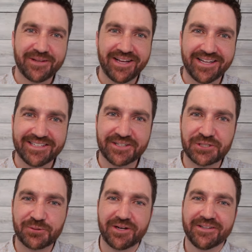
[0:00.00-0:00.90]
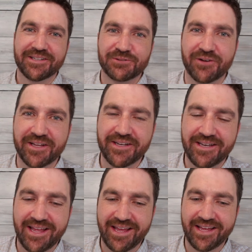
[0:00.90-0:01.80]
uh, Doctor Seheult. It was fun,
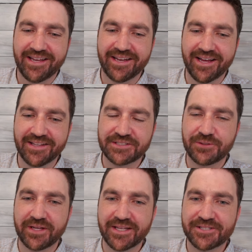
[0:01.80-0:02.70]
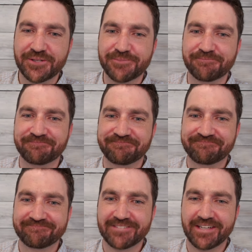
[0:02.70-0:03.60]
and uh, let's do it again soon.
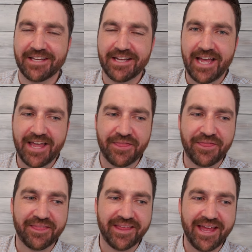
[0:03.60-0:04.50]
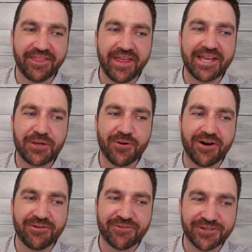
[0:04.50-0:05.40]
Thank and, you, and thank you
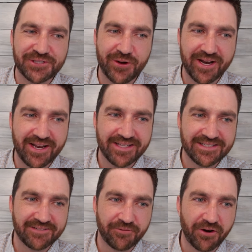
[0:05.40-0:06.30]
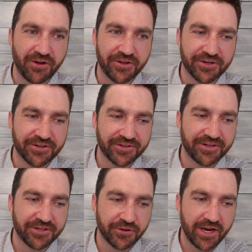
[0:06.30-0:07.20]
all for joining us and for all your
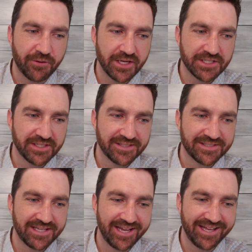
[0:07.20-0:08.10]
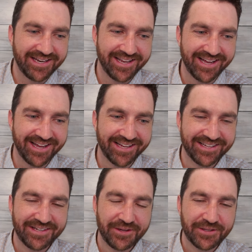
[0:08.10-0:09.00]
your great questions. And uh,
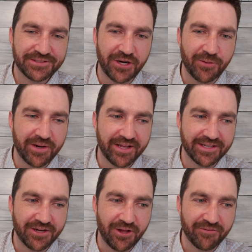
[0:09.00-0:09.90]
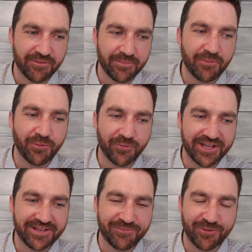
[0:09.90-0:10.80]
sorry we didn't get to all of them, but we'll
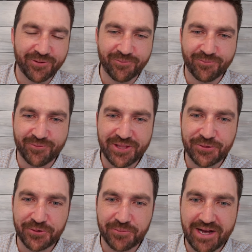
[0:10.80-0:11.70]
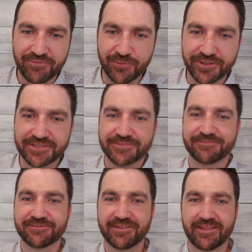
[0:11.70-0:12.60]
read we we'll read through them afterwards.
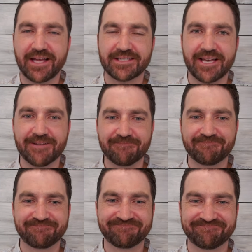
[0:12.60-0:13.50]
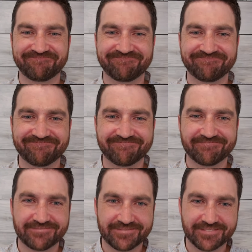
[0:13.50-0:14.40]
Thanks yes, again. Thanks, everybody.
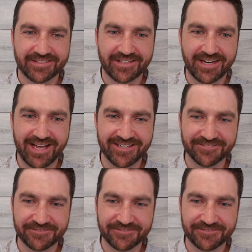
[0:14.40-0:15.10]
Good night.